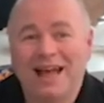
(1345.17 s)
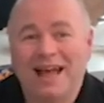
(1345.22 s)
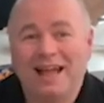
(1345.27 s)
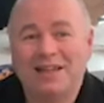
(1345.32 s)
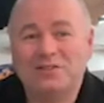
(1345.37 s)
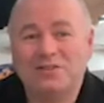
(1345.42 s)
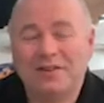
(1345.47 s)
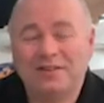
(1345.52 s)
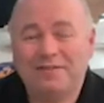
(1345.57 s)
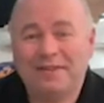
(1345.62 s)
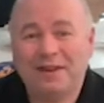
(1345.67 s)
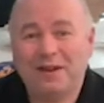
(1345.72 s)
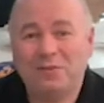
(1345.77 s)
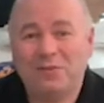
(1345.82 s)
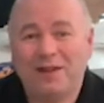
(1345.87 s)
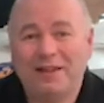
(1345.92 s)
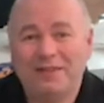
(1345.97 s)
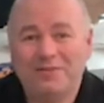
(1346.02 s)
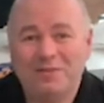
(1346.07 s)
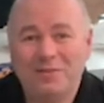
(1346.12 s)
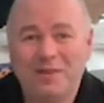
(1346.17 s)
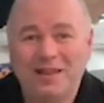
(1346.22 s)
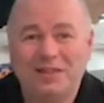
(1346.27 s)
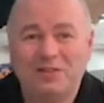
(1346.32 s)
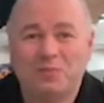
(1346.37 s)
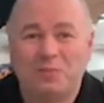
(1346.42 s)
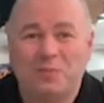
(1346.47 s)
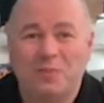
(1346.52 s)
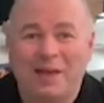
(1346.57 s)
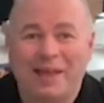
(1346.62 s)
And so I figured, well, if something
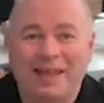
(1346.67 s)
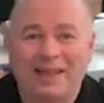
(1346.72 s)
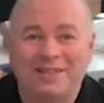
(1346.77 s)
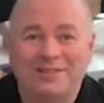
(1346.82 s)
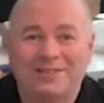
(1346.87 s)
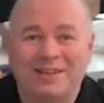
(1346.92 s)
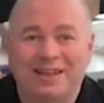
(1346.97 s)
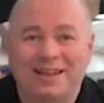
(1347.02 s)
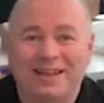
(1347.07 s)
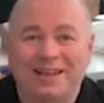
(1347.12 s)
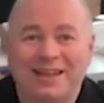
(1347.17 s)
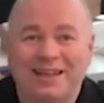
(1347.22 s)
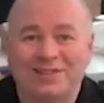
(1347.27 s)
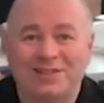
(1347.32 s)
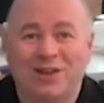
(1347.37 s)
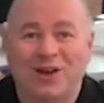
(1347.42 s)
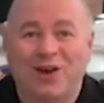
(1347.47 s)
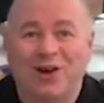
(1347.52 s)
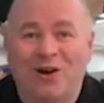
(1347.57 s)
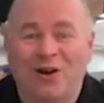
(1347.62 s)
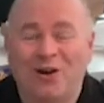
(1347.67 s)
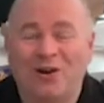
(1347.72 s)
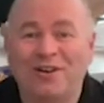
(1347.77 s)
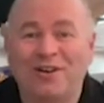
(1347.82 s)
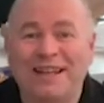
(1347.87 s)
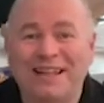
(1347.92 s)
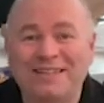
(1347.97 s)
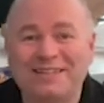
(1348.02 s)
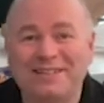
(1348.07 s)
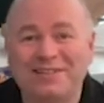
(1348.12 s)
as big as a car
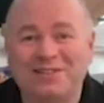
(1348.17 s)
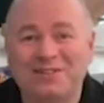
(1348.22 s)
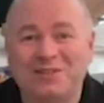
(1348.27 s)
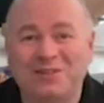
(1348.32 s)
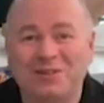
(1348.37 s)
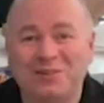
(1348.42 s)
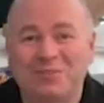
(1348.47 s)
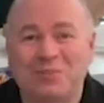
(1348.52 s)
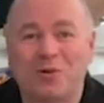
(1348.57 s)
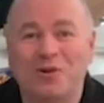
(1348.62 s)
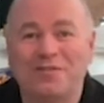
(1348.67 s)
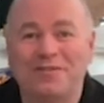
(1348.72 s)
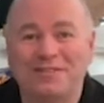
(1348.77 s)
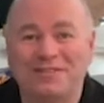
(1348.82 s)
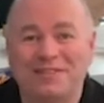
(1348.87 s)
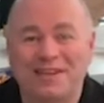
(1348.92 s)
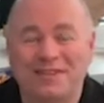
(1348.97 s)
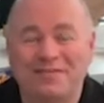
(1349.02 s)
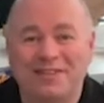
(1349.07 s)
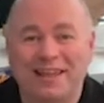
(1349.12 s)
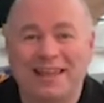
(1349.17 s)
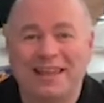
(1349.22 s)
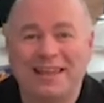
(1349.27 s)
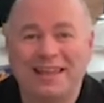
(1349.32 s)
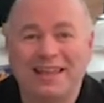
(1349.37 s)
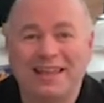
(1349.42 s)
needs it to improve its safety,